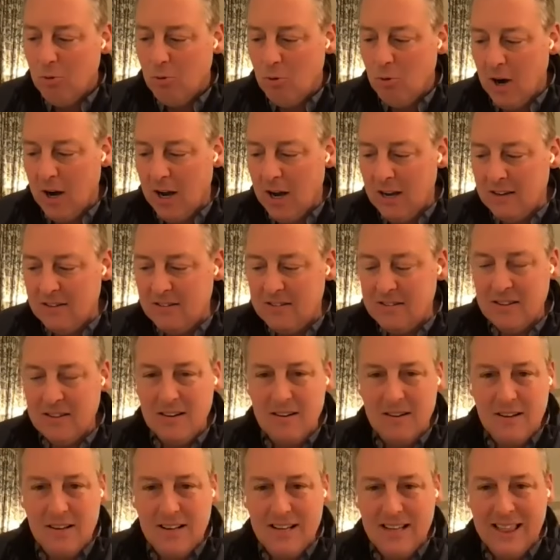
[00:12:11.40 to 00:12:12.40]
was
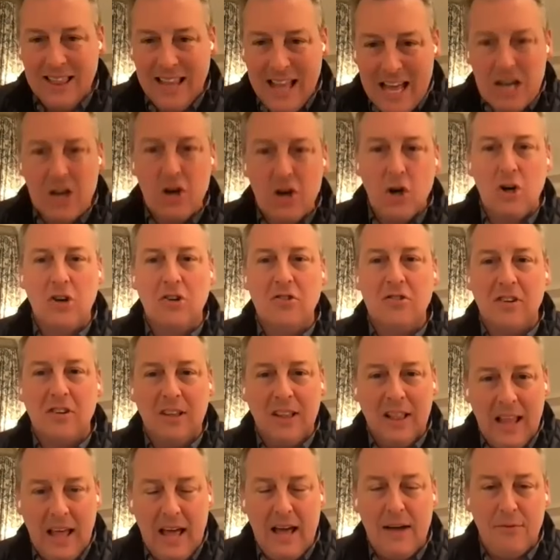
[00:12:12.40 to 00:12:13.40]
lenders
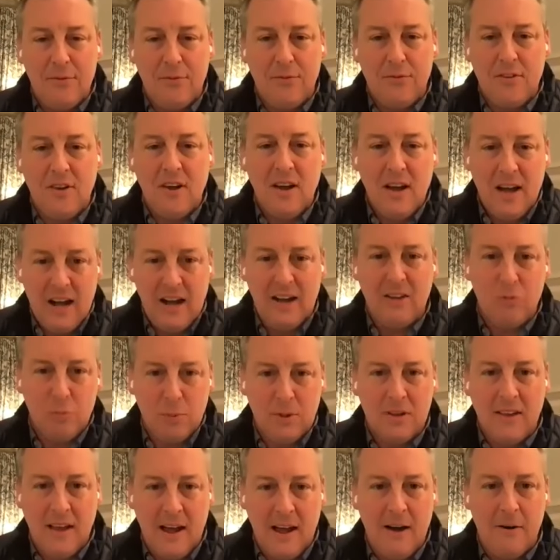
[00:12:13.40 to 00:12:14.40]
left
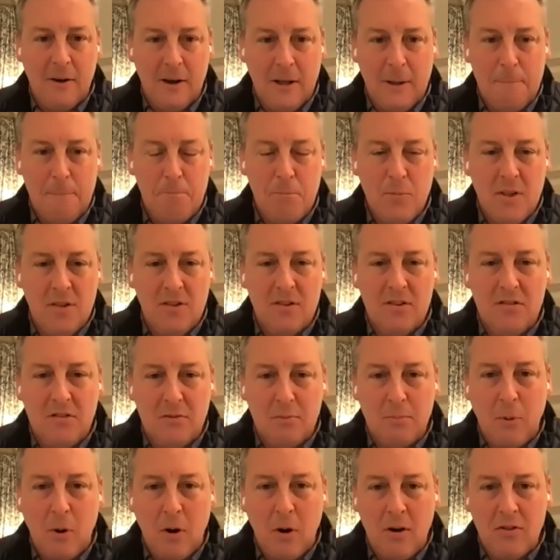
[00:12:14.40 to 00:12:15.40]
hospitality, mm. and hmm. this
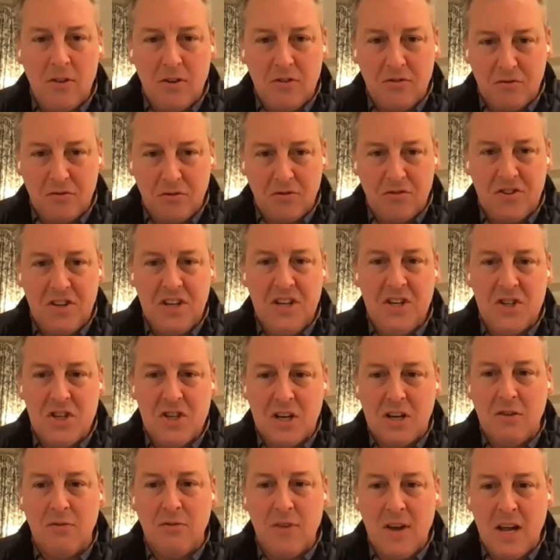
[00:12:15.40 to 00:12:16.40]
is part of the
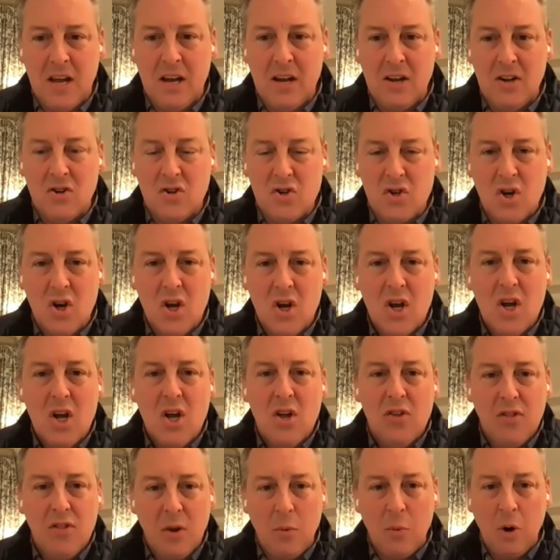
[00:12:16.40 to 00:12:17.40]
strategic yeah. advantage
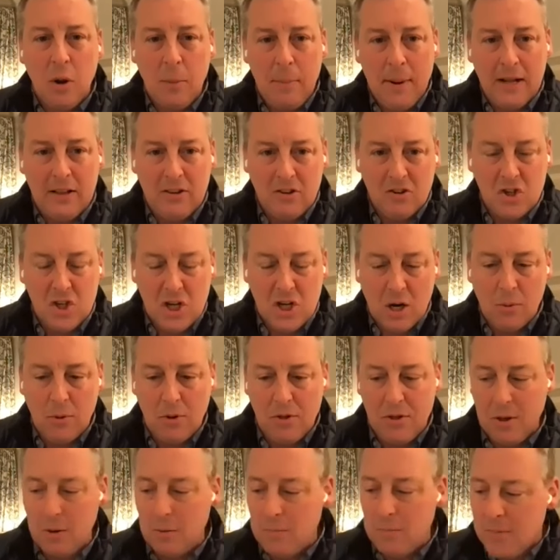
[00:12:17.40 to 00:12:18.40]
that we're about to share
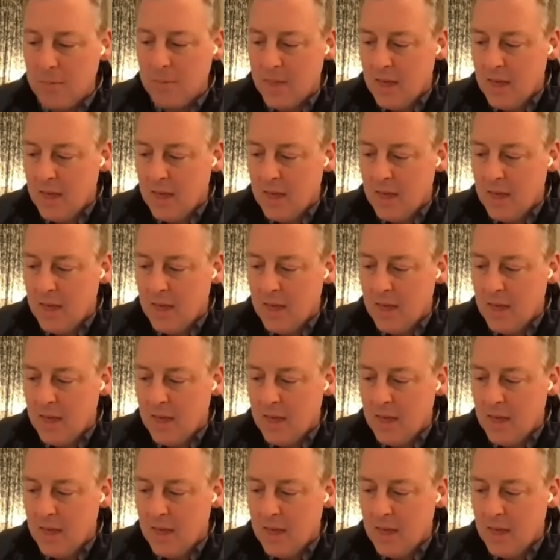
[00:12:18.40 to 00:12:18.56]
with you.